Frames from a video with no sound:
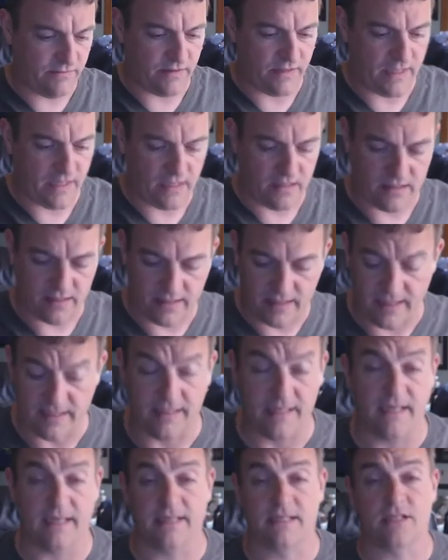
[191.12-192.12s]
of vanilla,
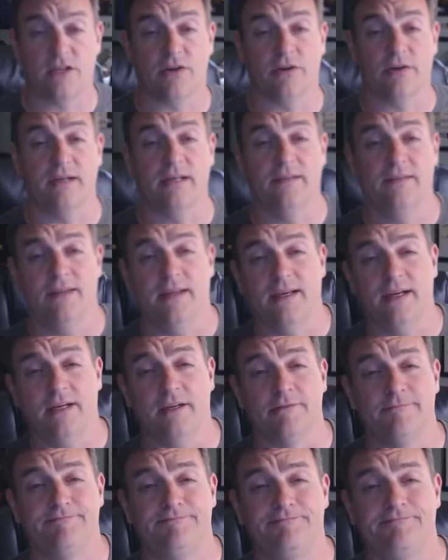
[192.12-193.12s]
I guess, are in
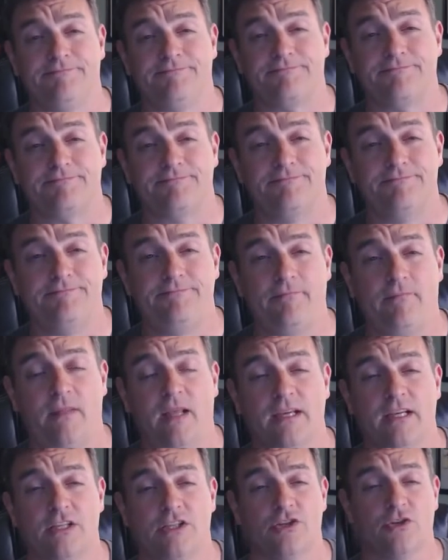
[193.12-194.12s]
there.
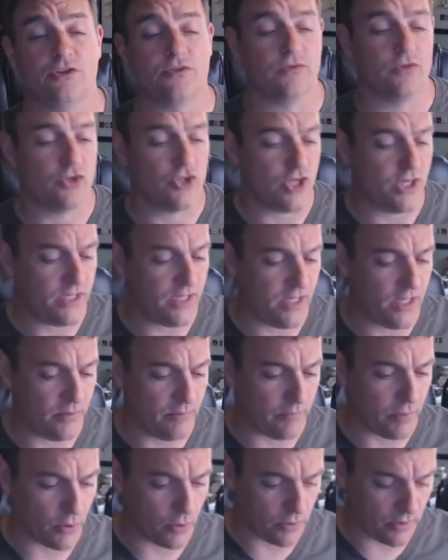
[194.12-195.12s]
I guess there's Virginia
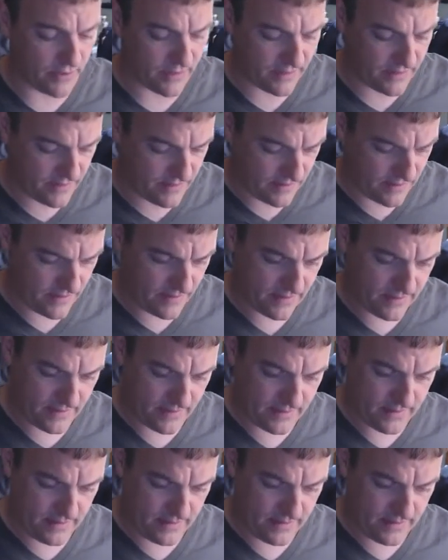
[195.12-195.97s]
and Burley's.